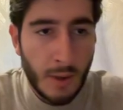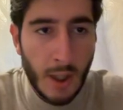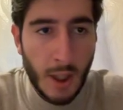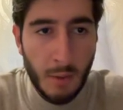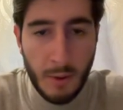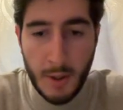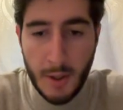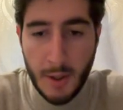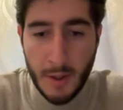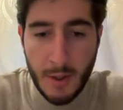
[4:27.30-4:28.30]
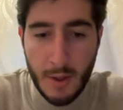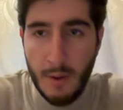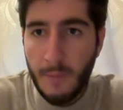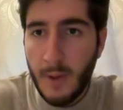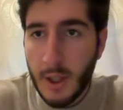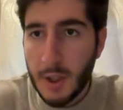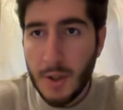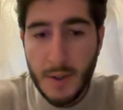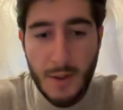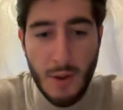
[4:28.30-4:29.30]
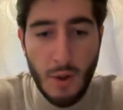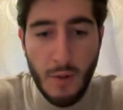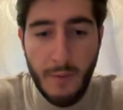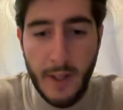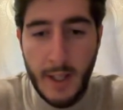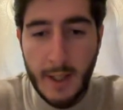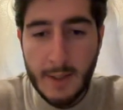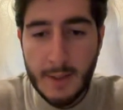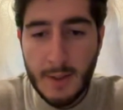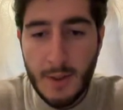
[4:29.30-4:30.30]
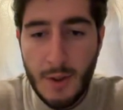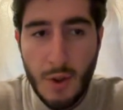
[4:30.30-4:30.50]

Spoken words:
our function is g of x,